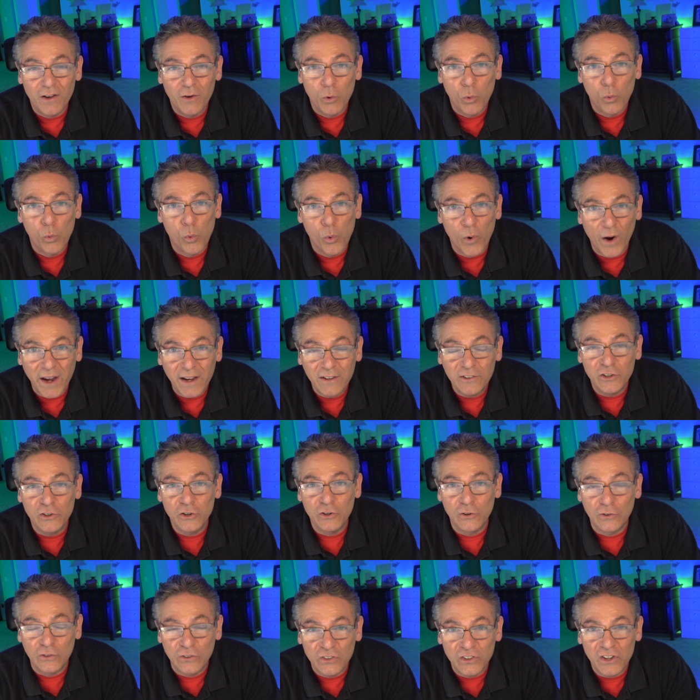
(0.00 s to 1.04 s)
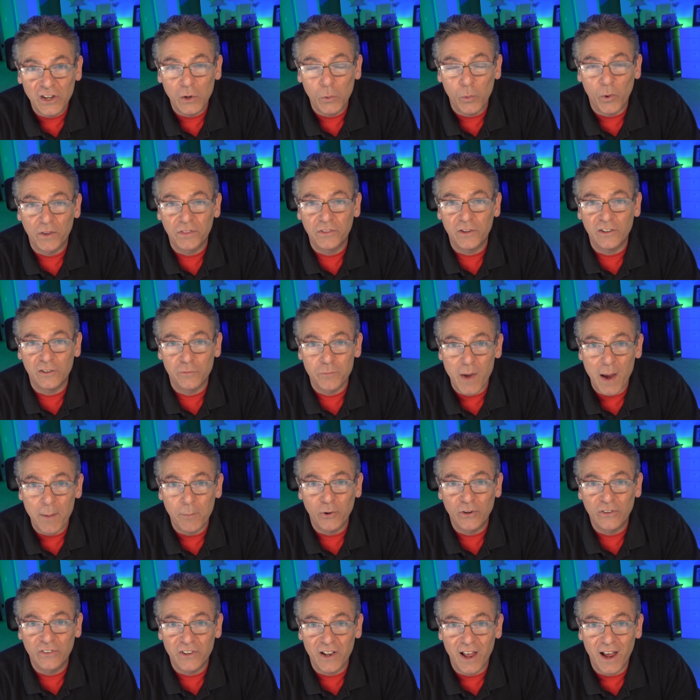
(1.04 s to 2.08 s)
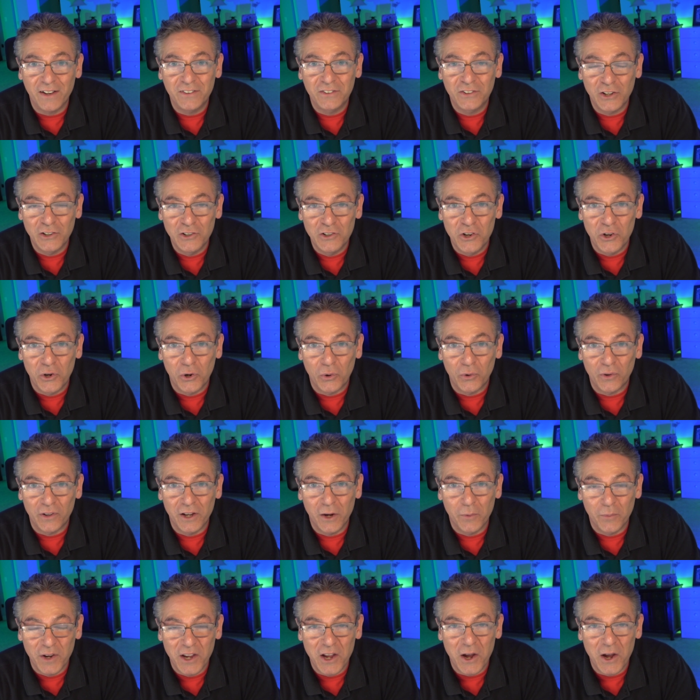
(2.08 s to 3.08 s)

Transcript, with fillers: Wait till you see what these memory slots can do. Here we